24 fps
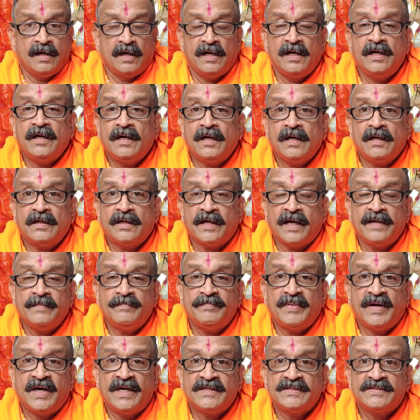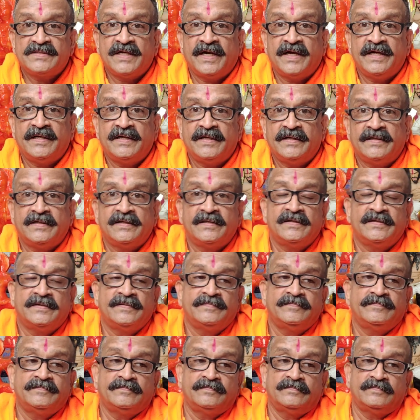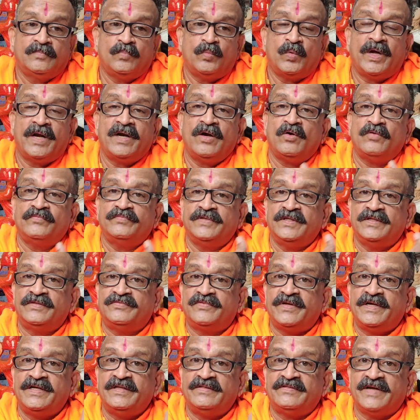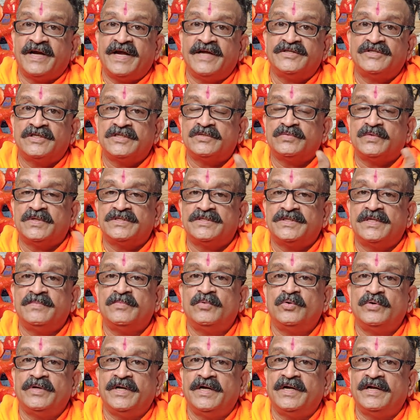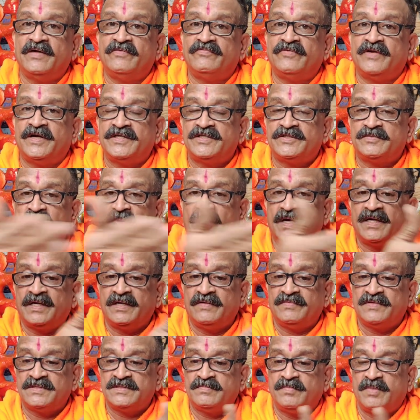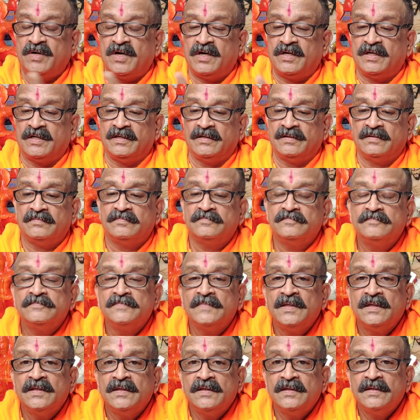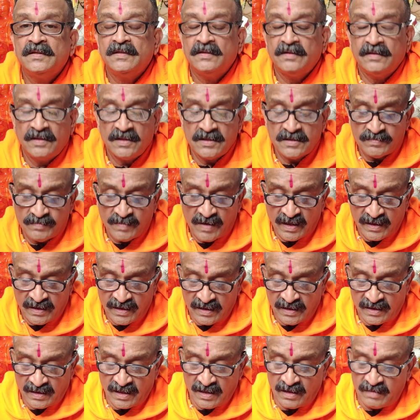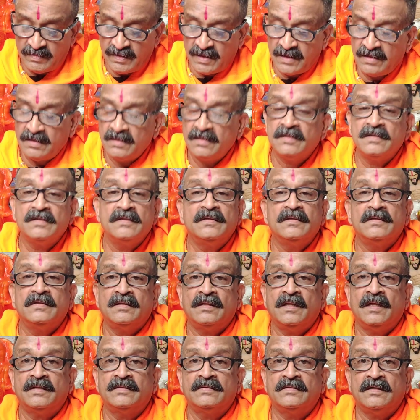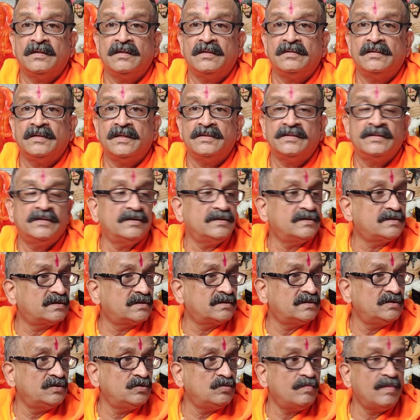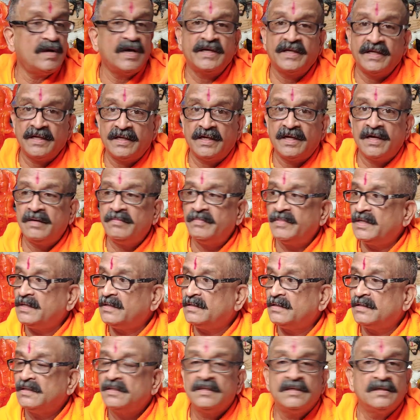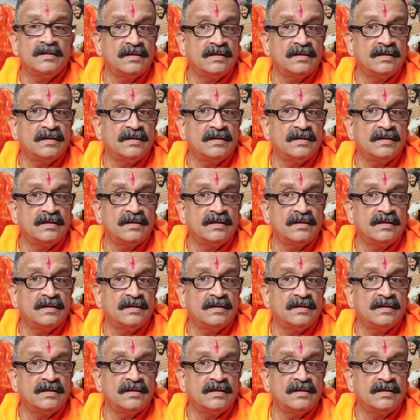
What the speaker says: A little time passed and one of the three thrashers was removed and a fresh monkey was brought in. This monkey came in, this new monkey came in,